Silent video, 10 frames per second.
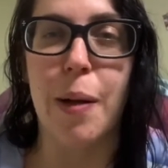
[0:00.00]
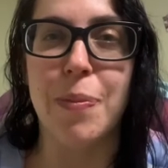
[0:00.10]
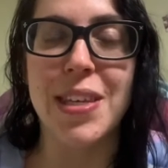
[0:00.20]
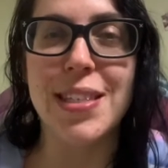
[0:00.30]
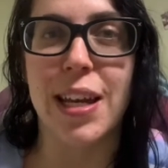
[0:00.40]

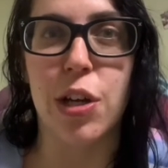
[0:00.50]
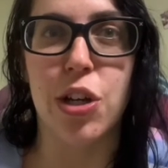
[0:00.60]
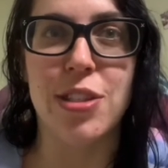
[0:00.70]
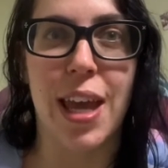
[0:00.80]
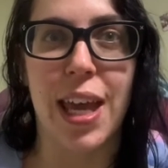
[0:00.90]
He said it
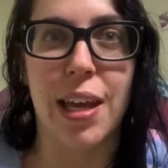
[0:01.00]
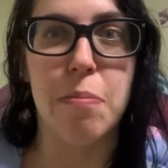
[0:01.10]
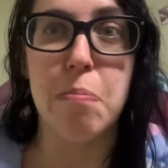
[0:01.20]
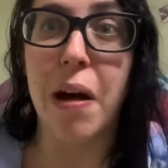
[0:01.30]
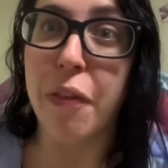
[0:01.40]
could take
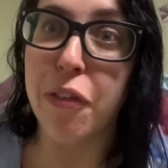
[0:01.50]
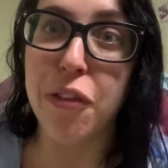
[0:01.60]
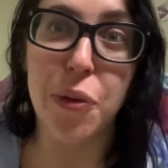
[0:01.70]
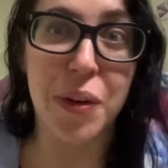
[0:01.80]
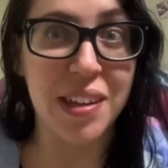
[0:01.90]
months
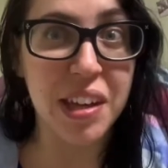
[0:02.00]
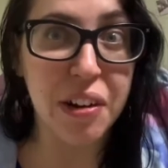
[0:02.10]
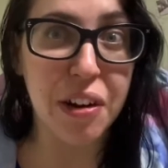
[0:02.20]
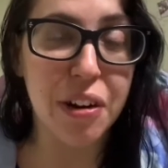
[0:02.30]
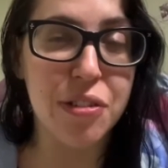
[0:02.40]
to a
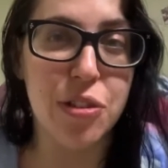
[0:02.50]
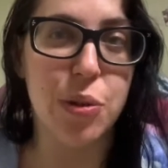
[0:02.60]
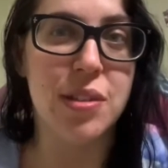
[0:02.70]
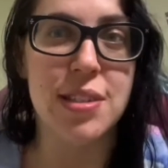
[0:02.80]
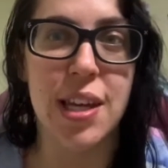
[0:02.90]
year to
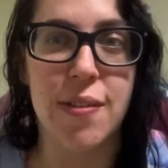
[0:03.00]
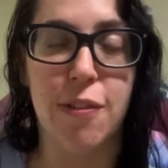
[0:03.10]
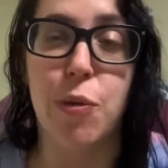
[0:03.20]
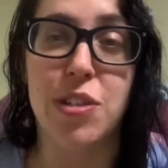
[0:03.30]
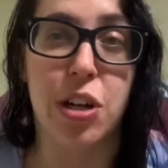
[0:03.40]
conceive
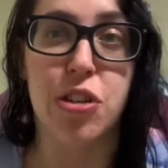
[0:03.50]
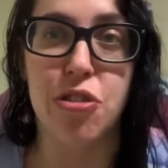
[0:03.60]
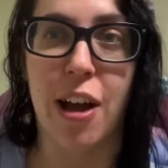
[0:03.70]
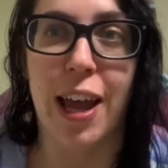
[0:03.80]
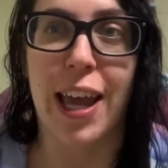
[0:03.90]
if we started
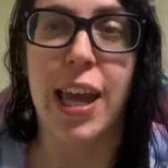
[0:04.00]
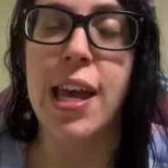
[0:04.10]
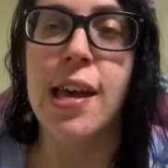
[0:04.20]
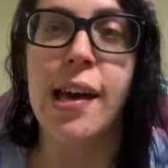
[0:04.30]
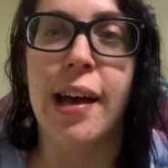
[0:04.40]
trying.
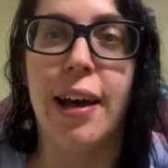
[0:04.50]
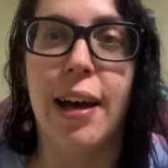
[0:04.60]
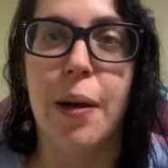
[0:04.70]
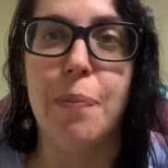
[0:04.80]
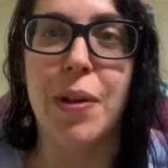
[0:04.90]

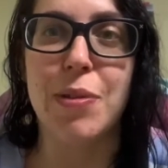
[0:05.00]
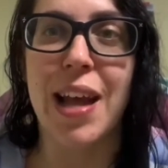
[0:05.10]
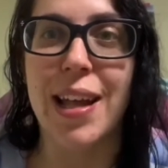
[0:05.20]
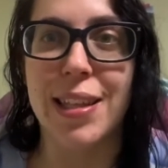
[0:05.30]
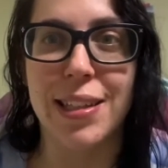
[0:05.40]
And it was
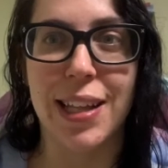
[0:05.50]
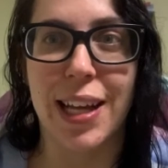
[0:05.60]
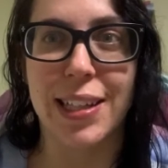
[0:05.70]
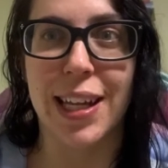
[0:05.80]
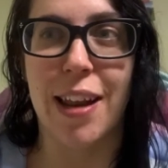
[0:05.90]
highly
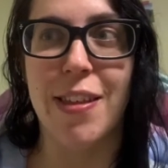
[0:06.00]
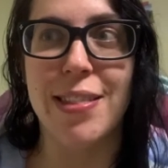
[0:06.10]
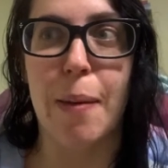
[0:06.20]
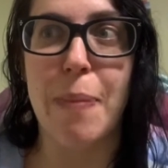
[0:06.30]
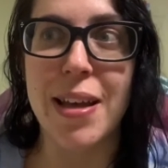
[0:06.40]
unlikely. And I think
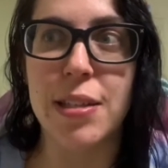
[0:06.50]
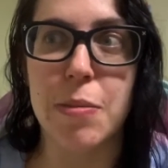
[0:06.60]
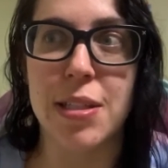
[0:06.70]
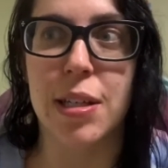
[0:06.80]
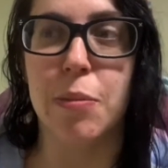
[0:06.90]
that
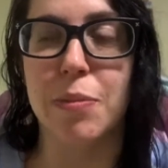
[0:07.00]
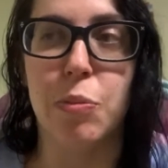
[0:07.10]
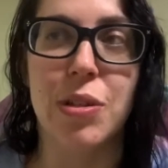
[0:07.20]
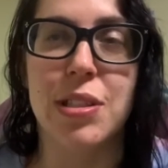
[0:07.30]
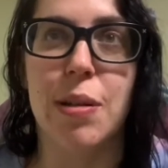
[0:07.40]
pessimism
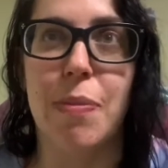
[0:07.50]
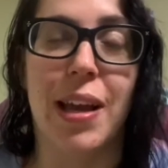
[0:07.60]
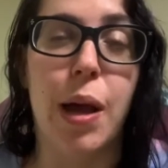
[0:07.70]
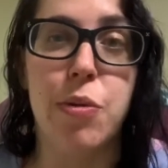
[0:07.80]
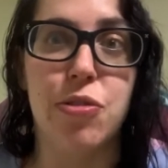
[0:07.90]
wasn't something
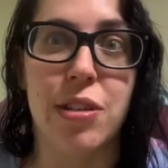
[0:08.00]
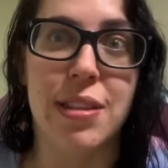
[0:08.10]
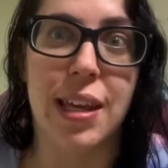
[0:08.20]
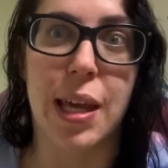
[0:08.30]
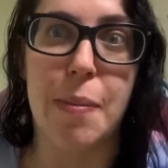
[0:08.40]
I was really
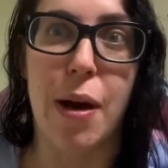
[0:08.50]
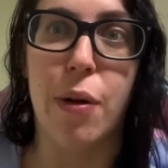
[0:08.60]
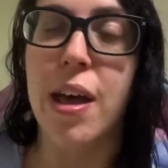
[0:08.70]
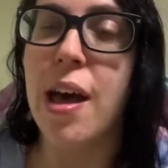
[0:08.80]
thinking about.